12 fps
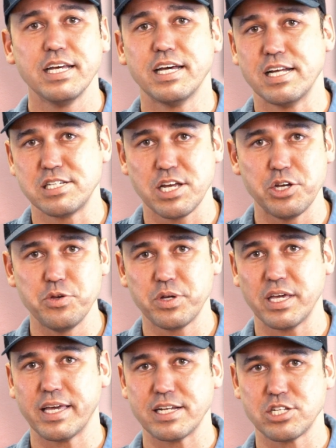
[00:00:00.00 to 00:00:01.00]
until you
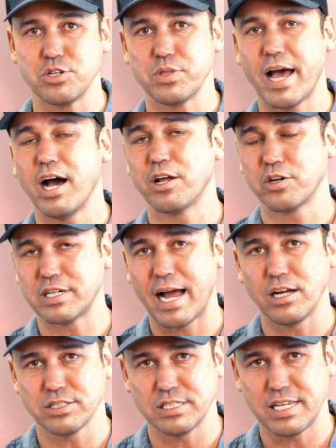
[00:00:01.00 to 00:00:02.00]
can get to that 100
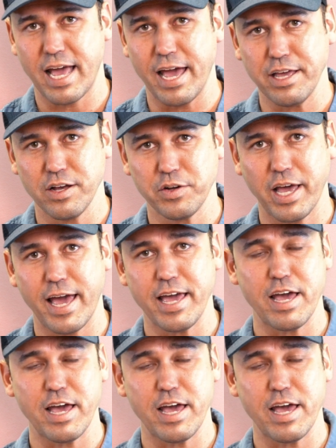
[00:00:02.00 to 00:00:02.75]
dials a day, okay?